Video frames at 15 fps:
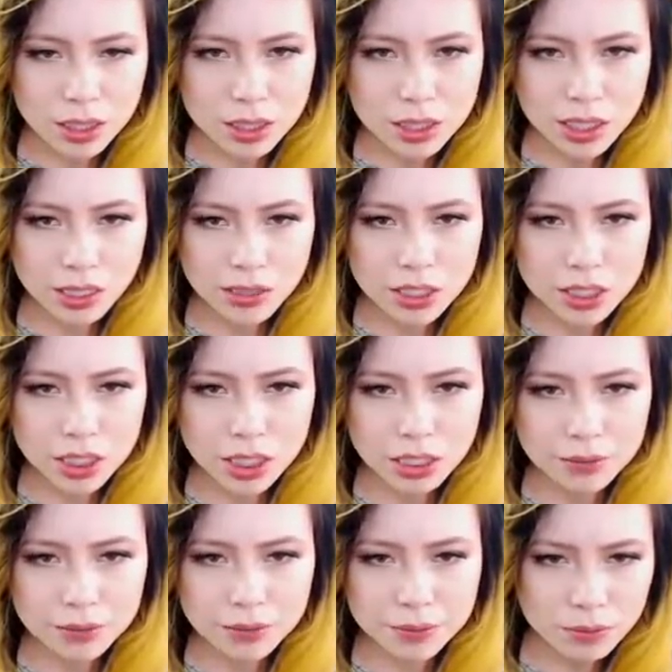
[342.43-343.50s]
Killed the chicken.
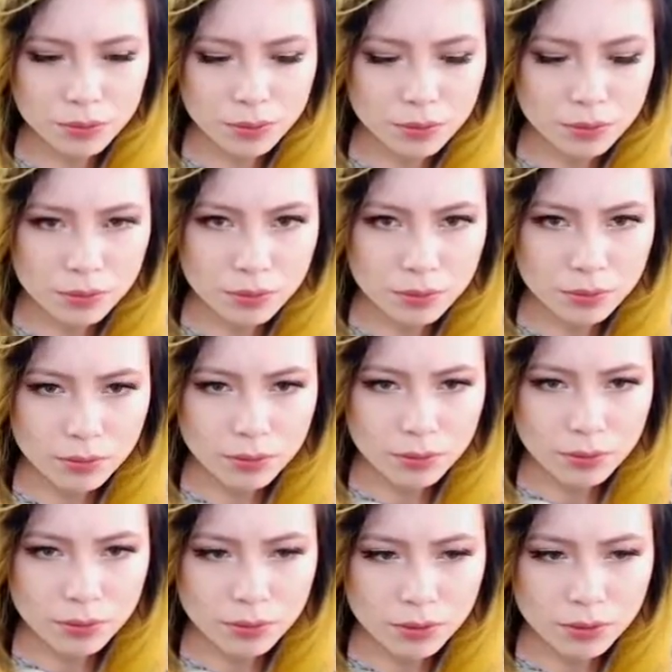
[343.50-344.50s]
Nice job, Libby.